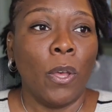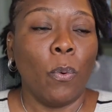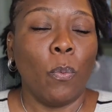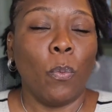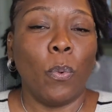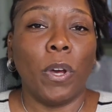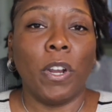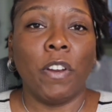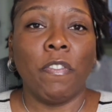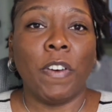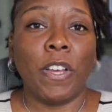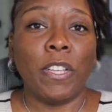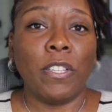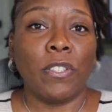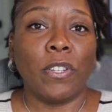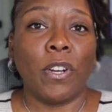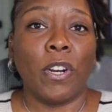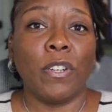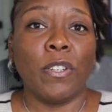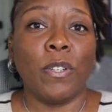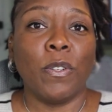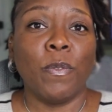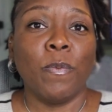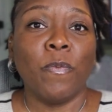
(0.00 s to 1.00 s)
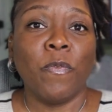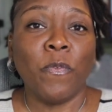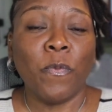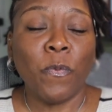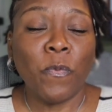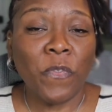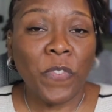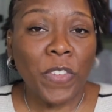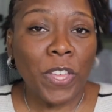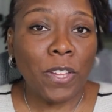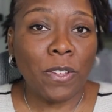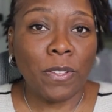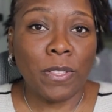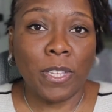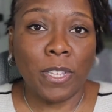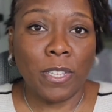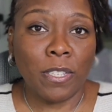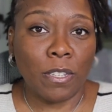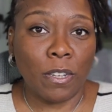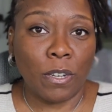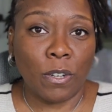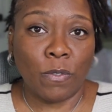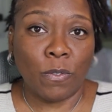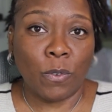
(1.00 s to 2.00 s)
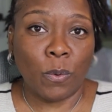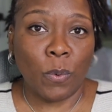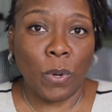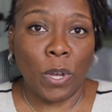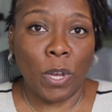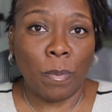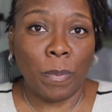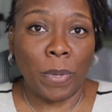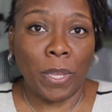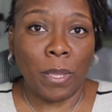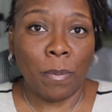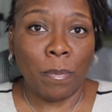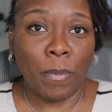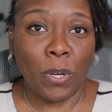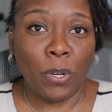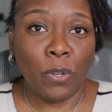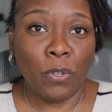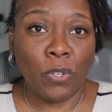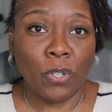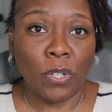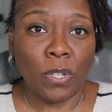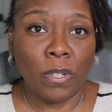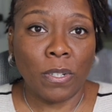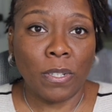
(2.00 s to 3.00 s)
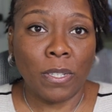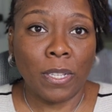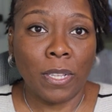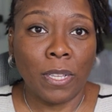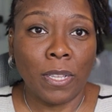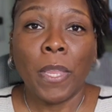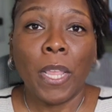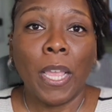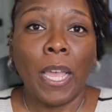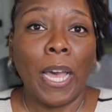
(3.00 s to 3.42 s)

What if I start to feel these overwhelming emotions?